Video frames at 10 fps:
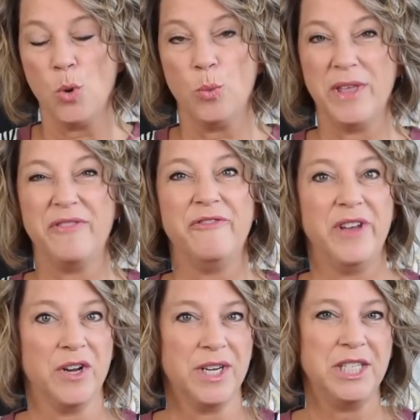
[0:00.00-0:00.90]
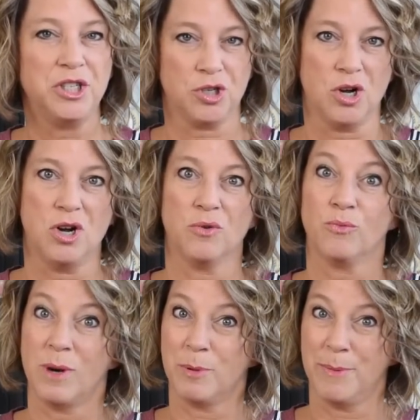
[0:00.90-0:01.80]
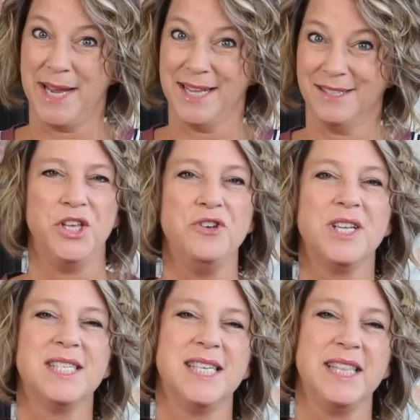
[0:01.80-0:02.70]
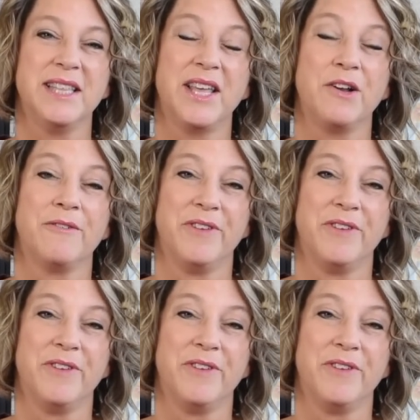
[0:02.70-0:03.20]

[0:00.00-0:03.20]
with very strong rubber bands. You can see that they are